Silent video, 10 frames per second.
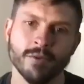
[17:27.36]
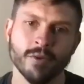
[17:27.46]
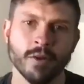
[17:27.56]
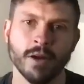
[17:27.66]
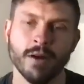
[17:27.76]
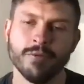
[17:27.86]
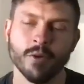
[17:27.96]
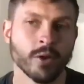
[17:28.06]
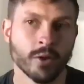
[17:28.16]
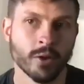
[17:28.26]

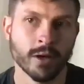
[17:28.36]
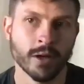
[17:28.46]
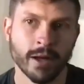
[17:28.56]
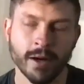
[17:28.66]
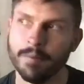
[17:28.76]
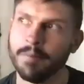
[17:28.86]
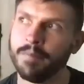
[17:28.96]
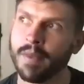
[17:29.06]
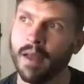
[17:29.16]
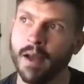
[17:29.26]
fully agree.
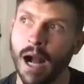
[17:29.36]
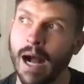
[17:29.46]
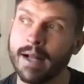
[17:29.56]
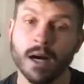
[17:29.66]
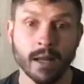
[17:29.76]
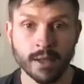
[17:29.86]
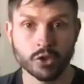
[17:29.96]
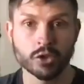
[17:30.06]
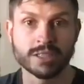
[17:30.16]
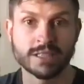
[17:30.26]
I got
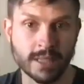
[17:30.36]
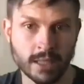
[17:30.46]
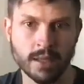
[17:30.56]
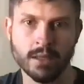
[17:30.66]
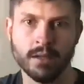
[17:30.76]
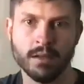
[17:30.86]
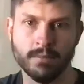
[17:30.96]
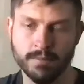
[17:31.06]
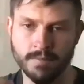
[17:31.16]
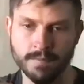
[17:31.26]
interested
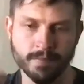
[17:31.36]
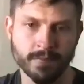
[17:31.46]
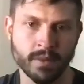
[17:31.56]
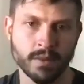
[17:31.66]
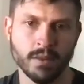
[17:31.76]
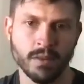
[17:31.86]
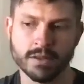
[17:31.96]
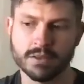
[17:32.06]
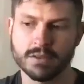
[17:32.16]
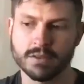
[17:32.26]
in
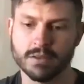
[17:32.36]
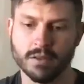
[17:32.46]
this